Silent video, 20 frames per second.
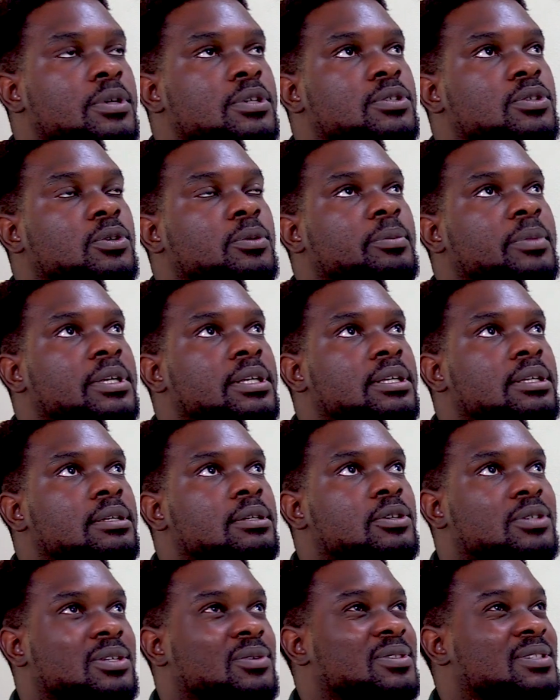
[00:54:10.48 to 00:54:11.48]
one took me,
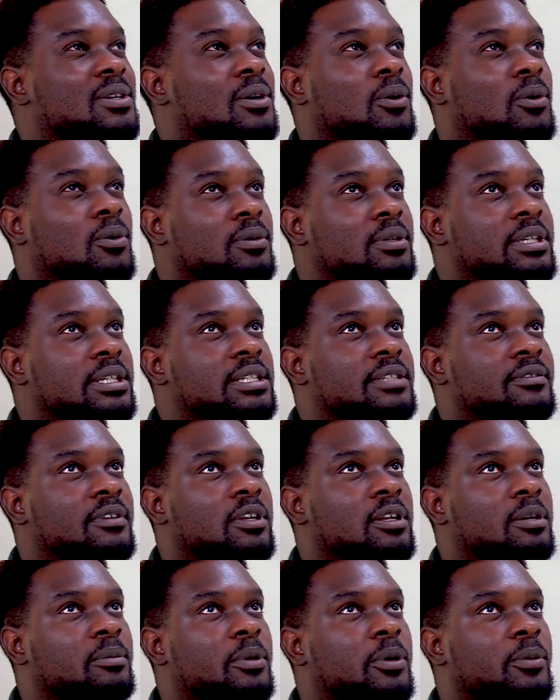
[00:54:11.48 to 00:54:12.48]
because I was the only
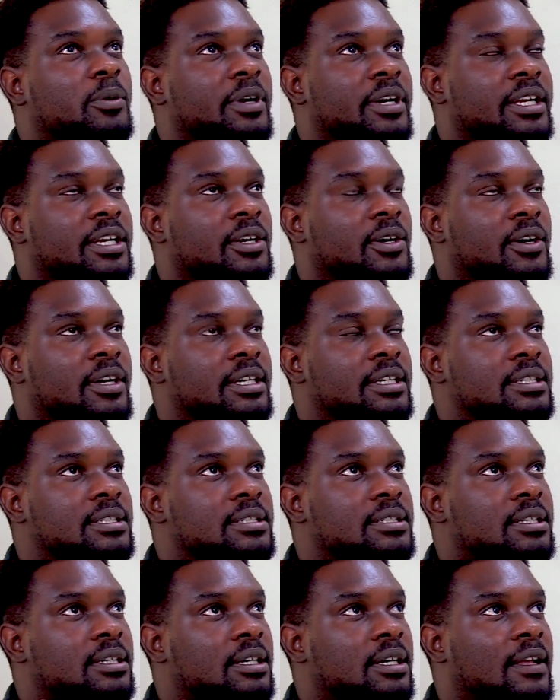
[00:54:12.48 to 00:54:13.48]
developer working on
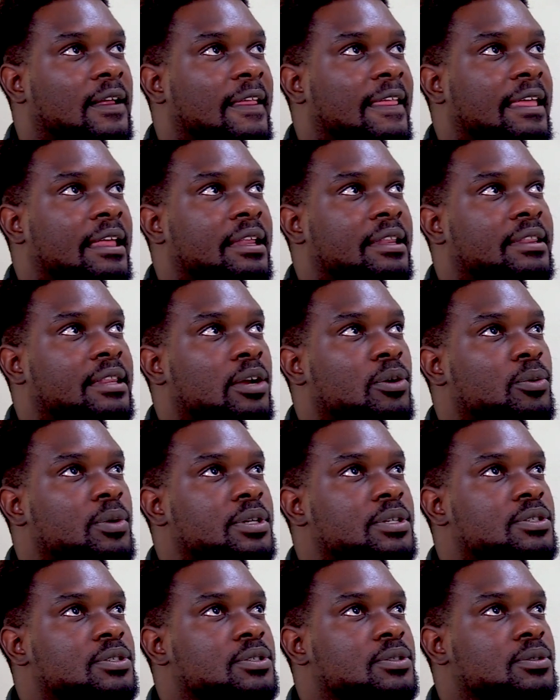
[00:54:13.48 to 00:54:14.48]
it, that
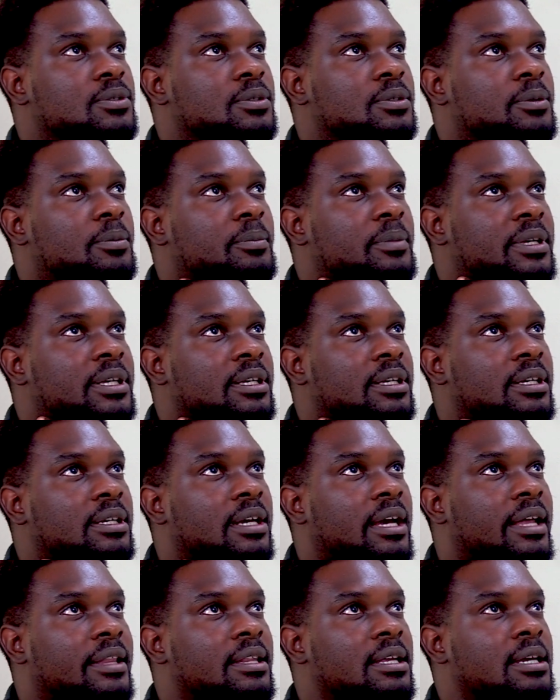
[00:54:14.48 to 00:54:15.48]
one took
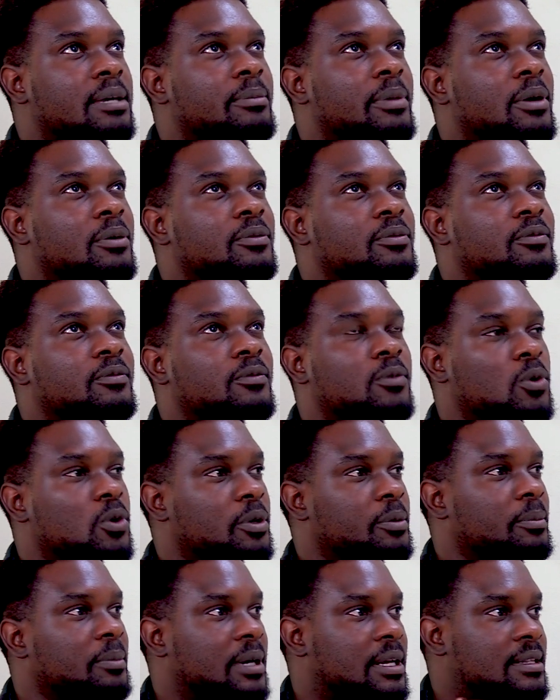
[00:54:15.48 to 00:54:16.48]
me, I think, about
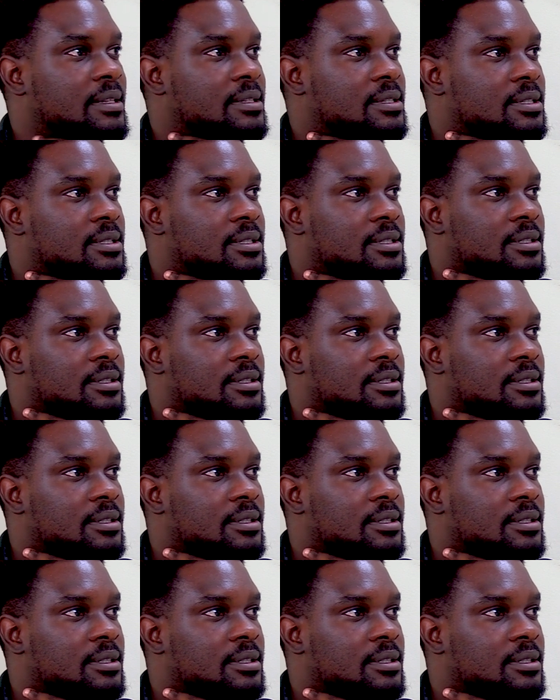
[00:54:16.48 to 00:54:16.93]
4 months.